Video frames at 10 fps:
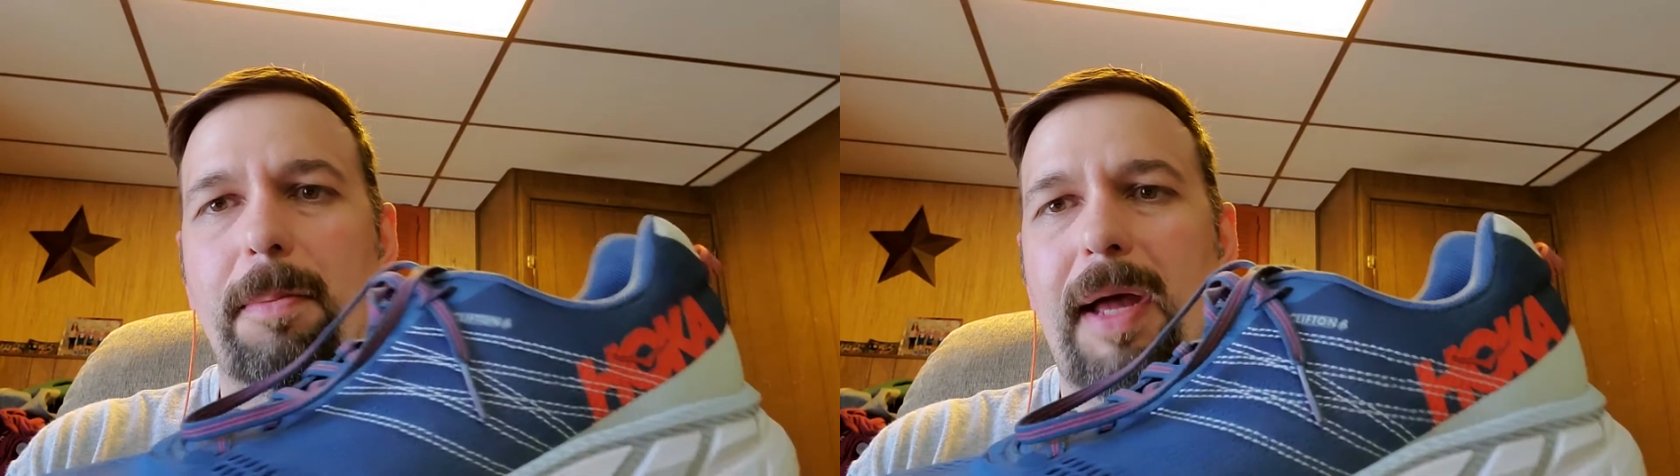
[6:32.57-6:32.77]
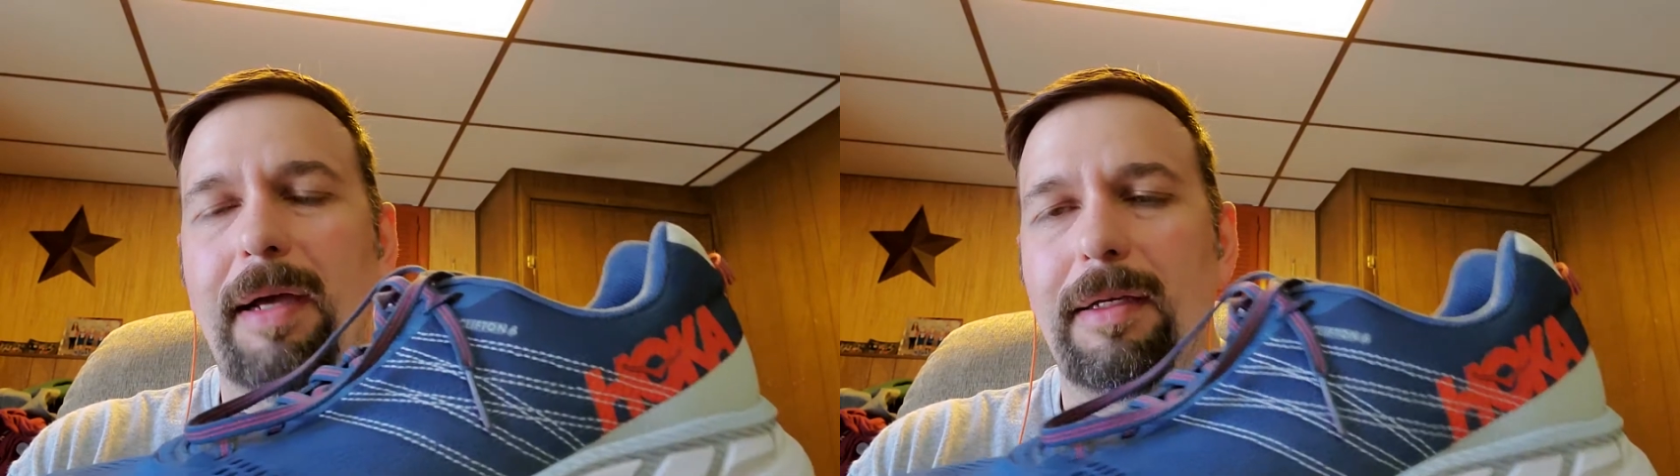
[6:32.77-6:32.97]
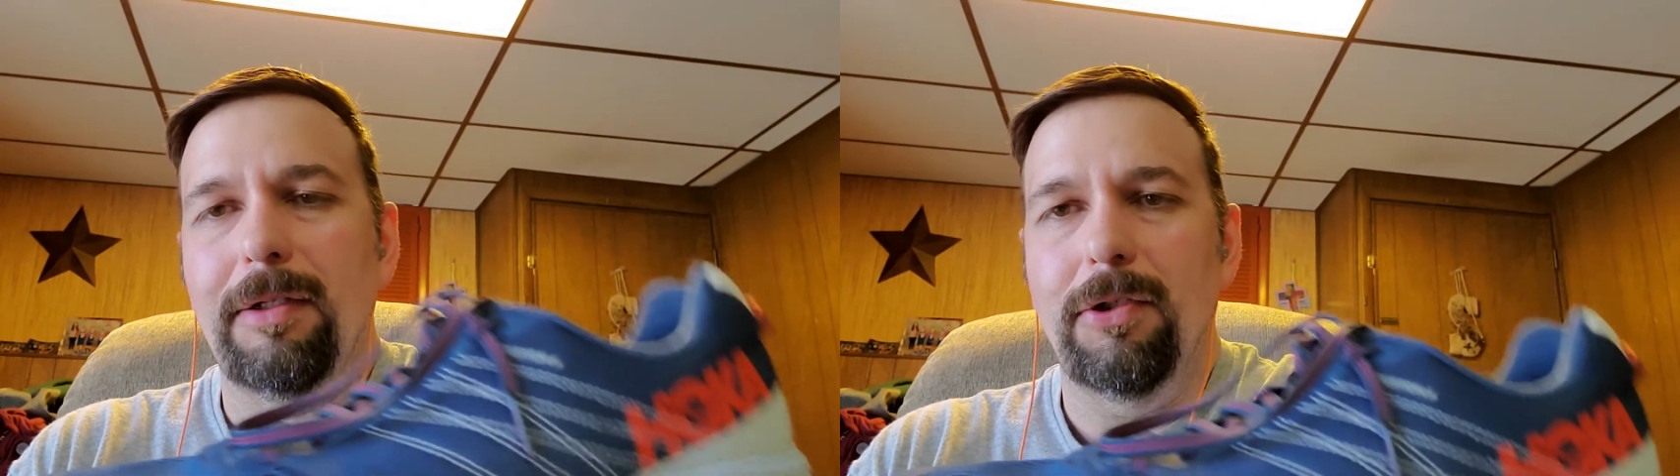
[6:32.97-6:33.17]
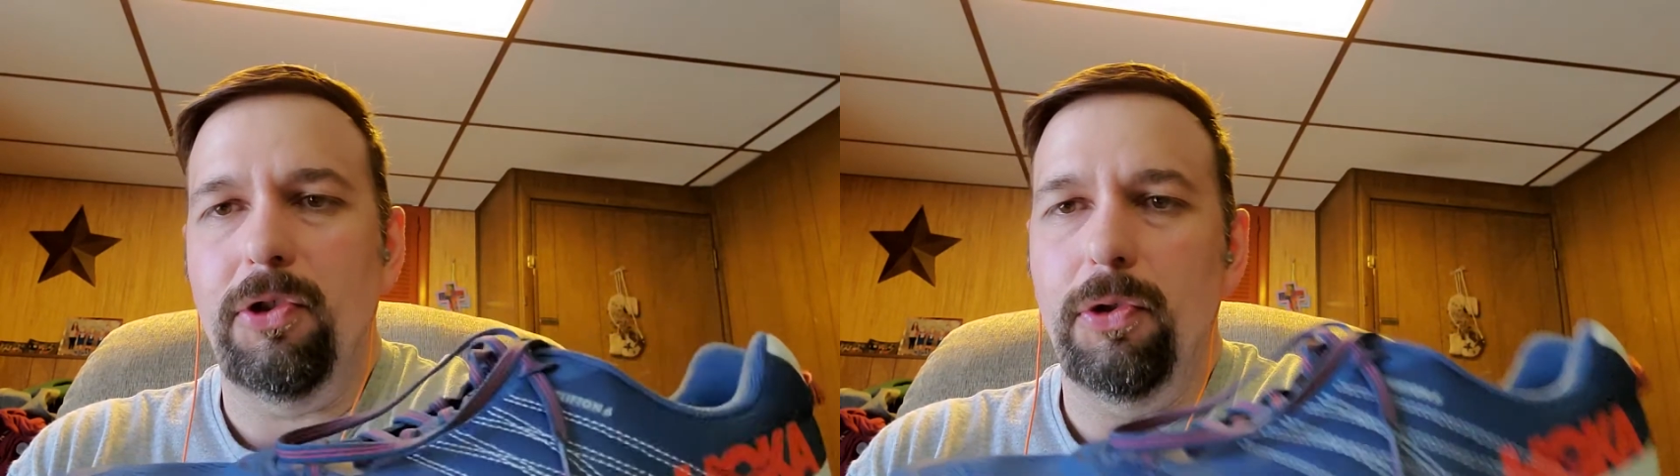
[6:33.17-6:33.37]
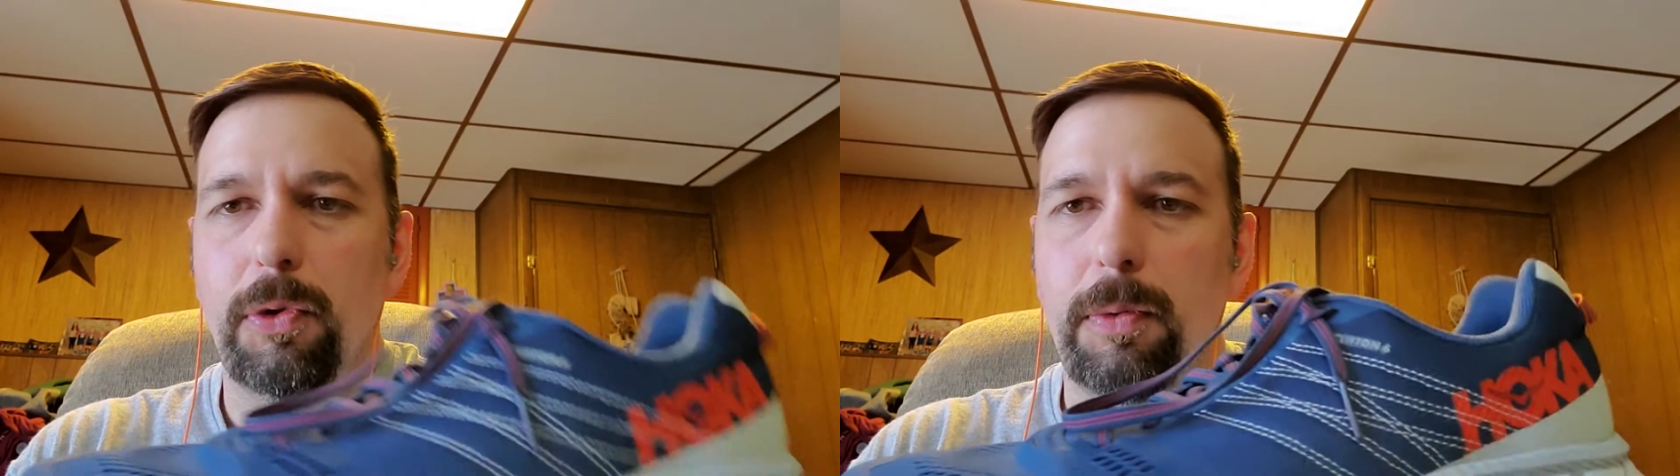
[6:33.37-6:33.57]
back into the
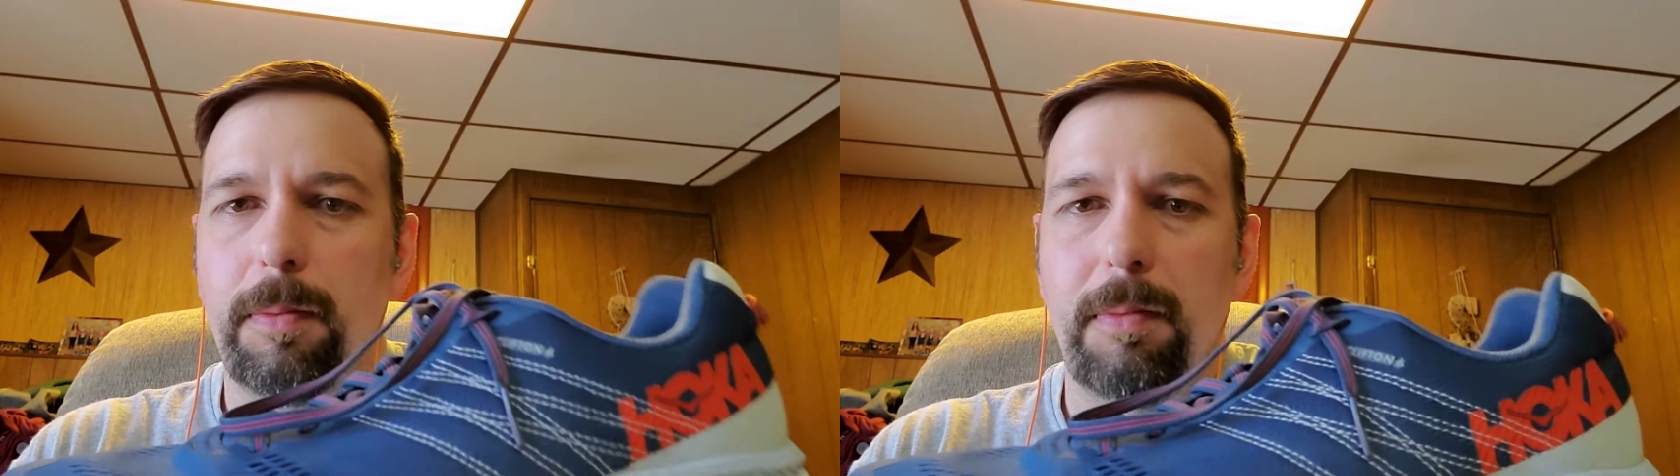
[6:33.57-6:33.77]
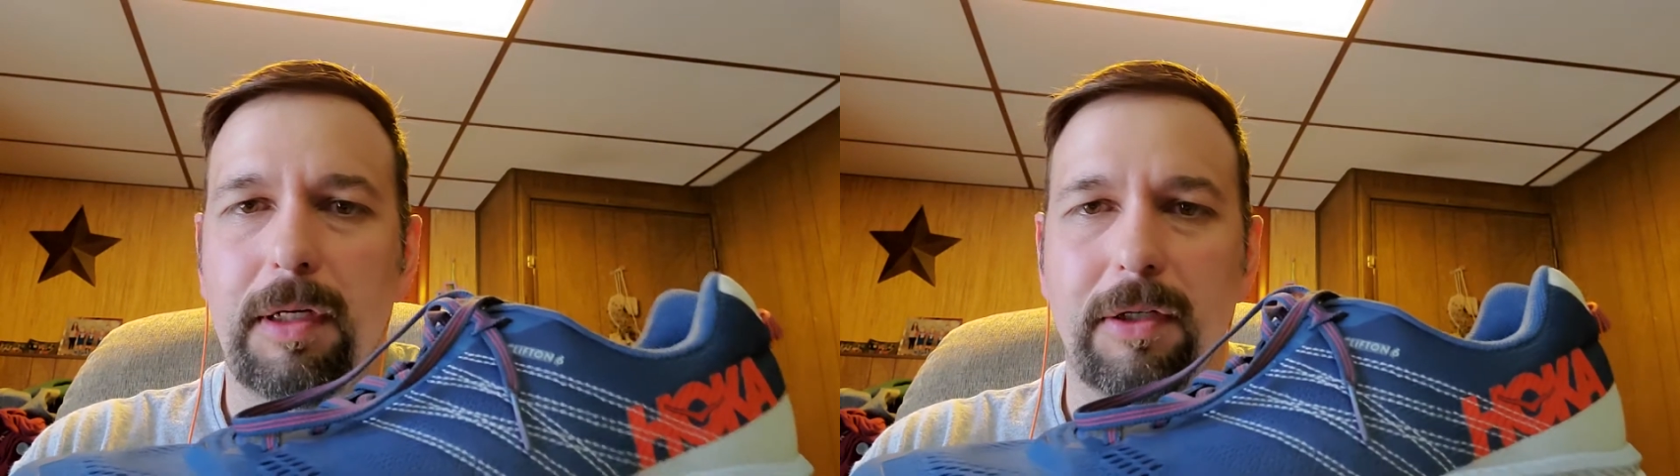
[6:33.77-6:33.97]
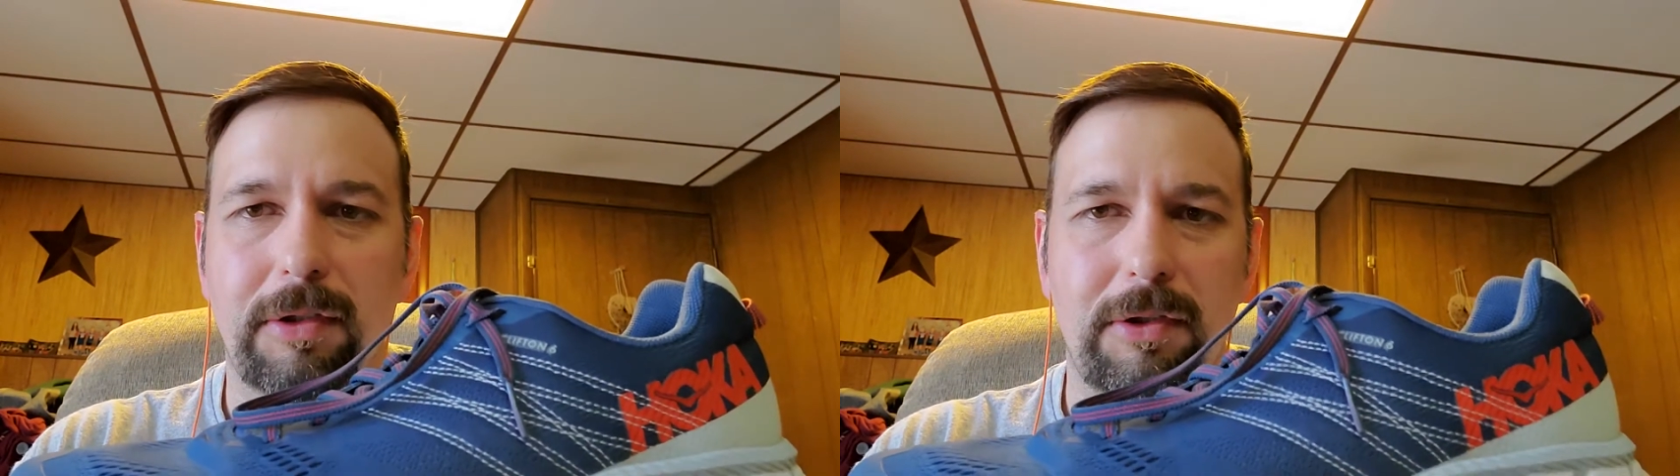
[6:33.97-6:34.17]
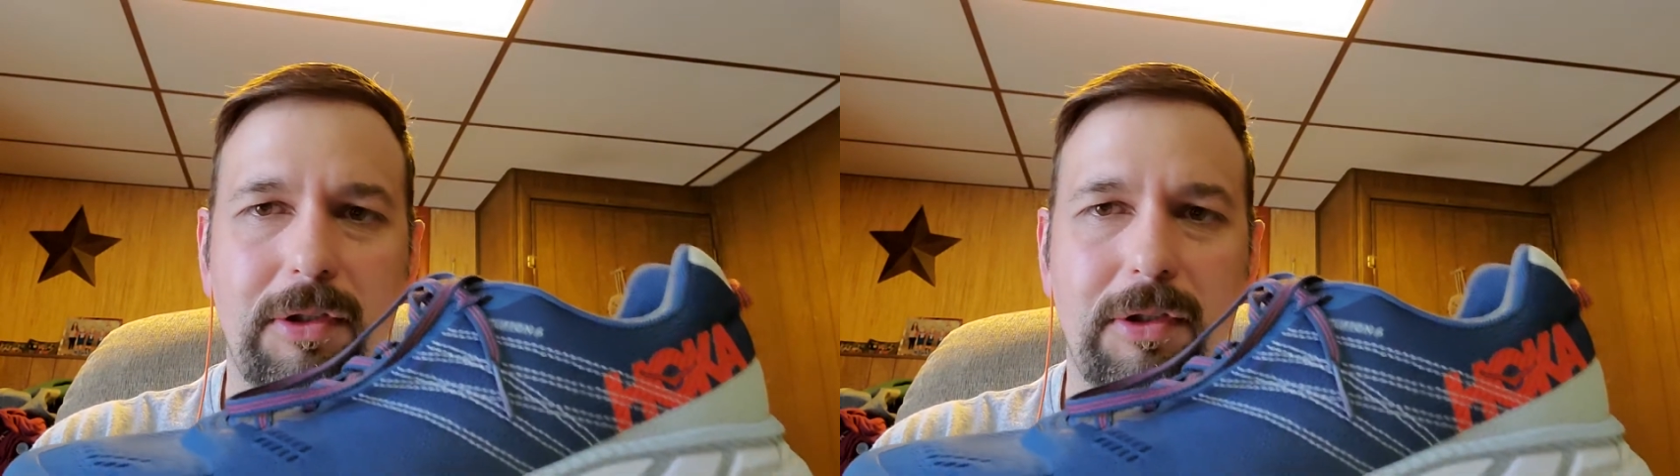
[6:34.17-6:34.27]
shoe, because